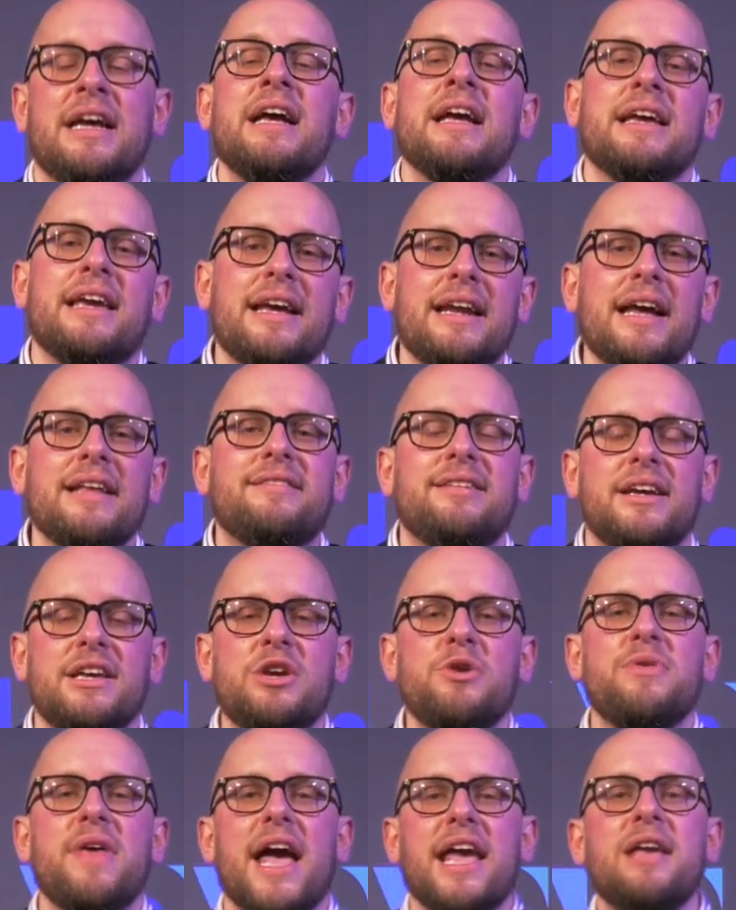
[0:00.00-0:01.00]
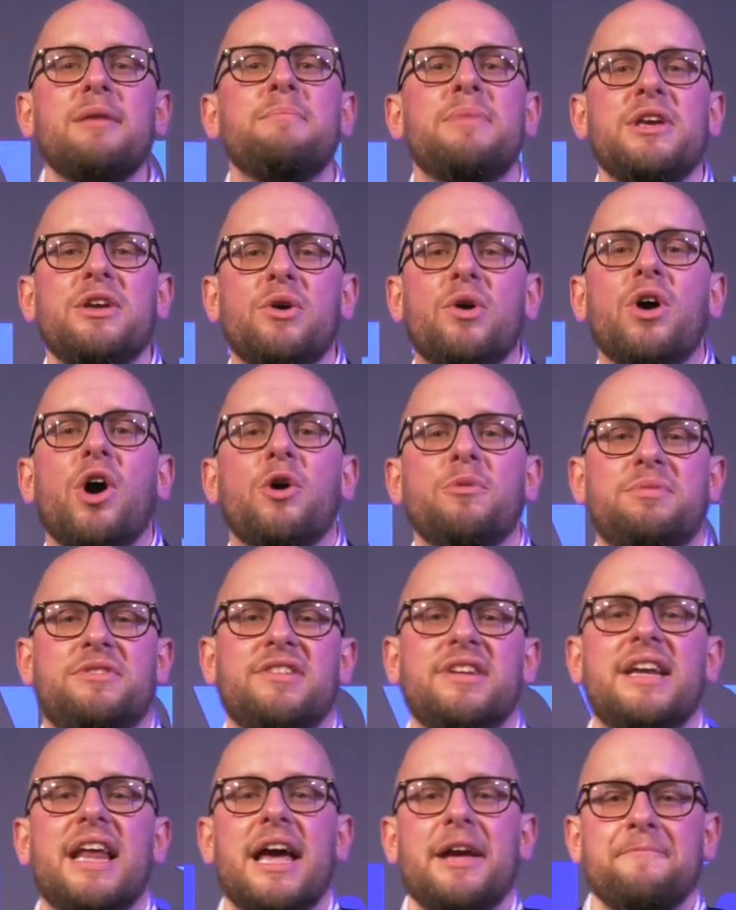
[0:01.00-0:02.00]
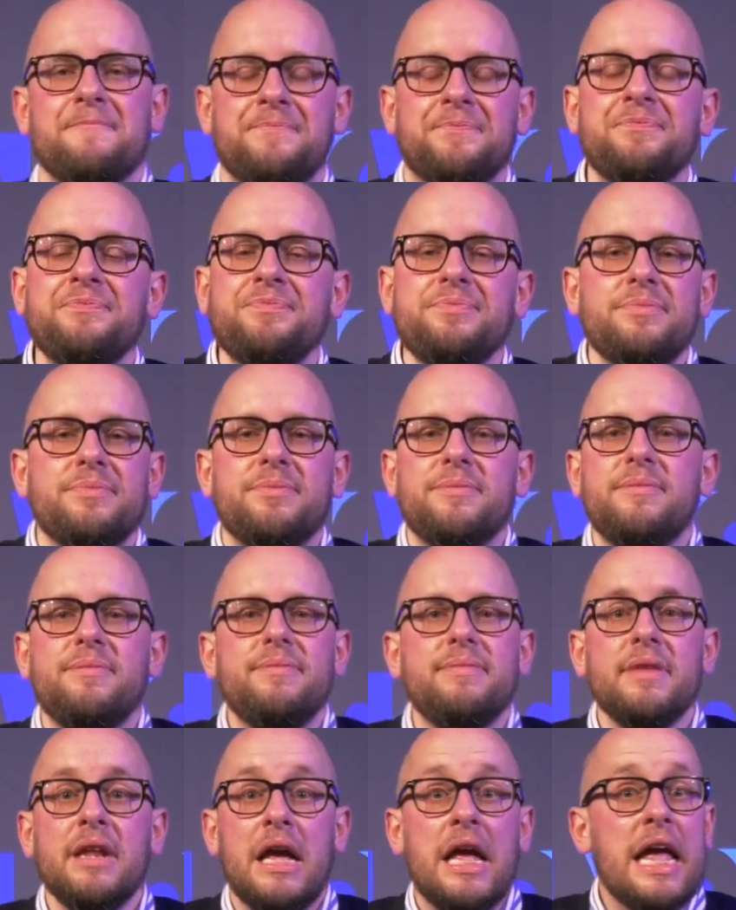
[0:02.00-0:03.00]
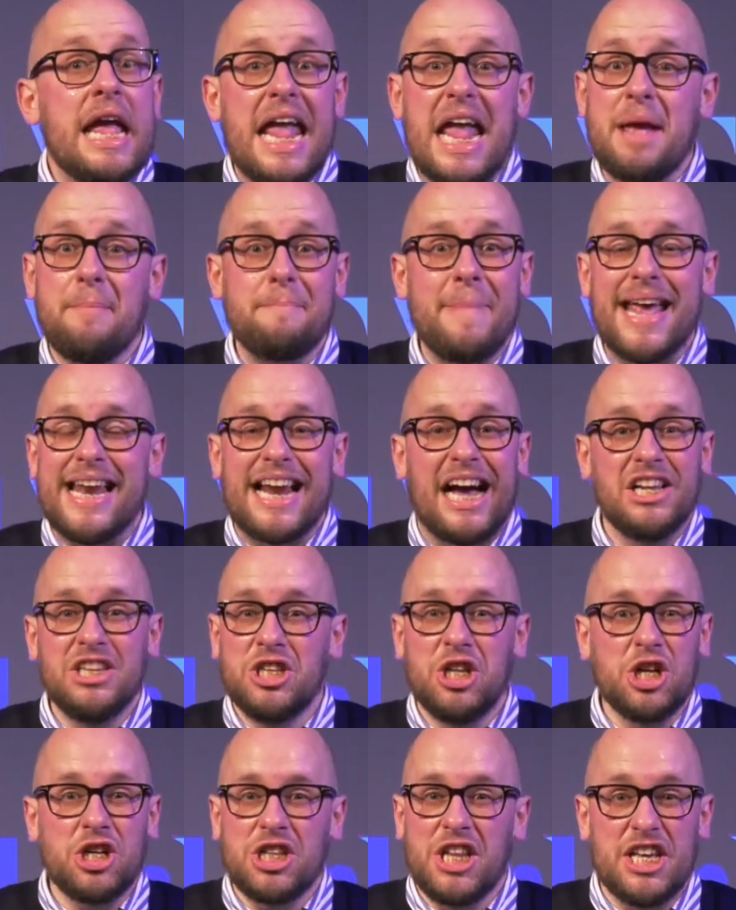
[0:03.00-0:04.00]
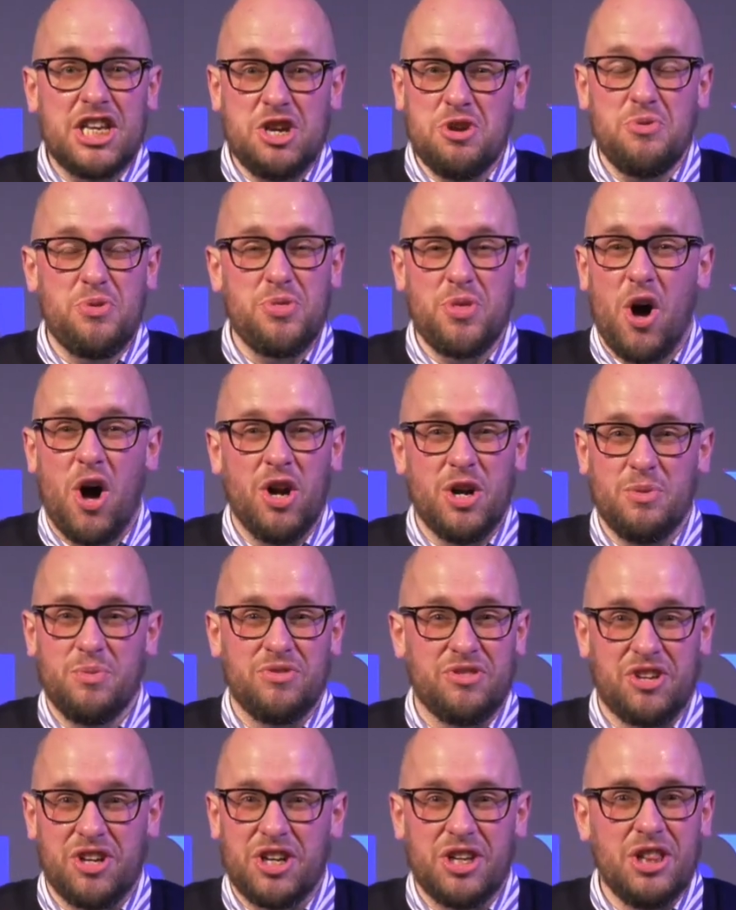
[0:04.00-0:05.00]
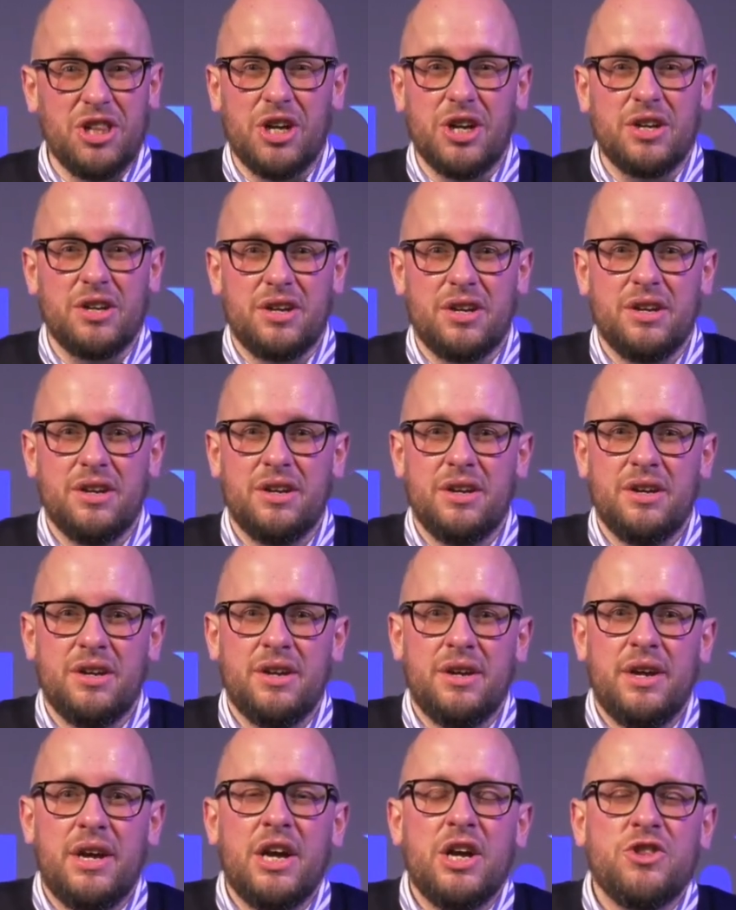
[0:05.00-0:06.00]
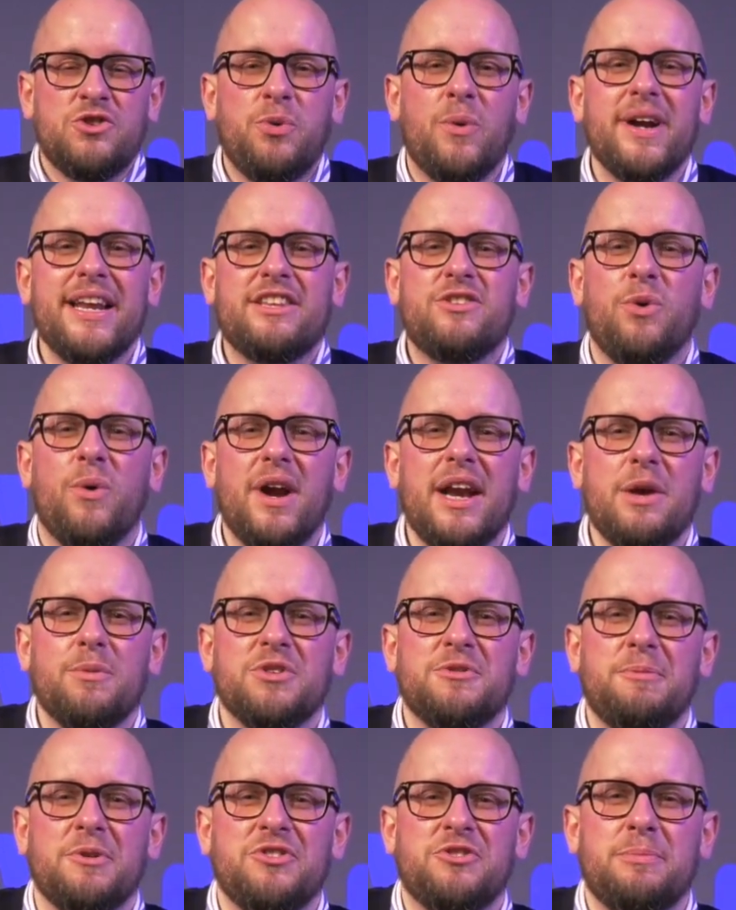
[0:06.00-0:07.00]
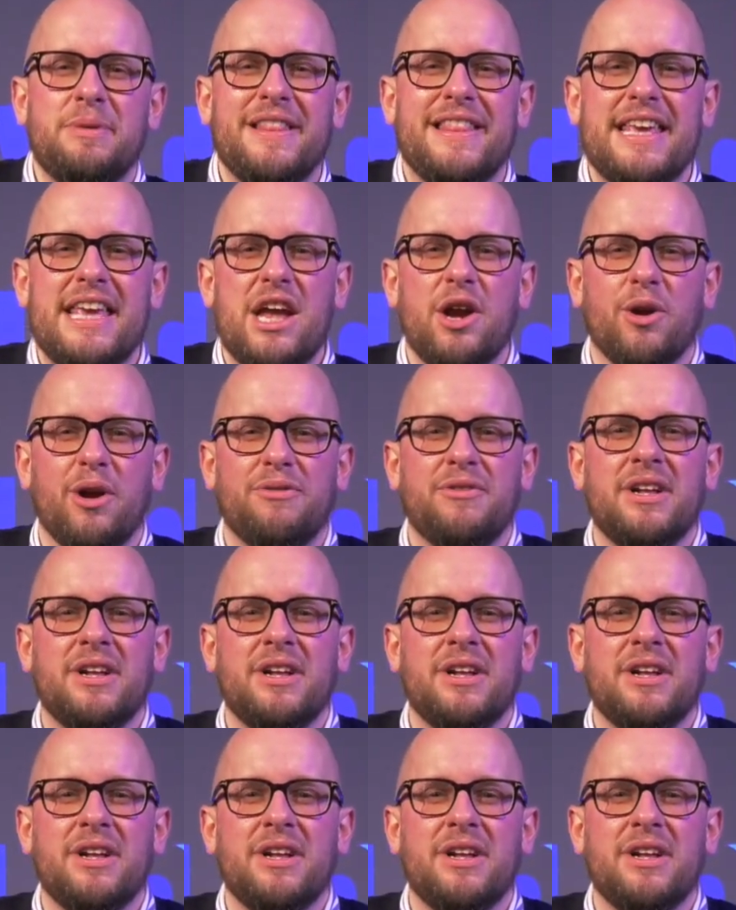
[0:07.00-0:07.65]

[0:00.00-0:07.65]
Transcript: Can I tell you, that can be your hope today? It may not look like you thought it was going to look. 2020 was supposed to be the year of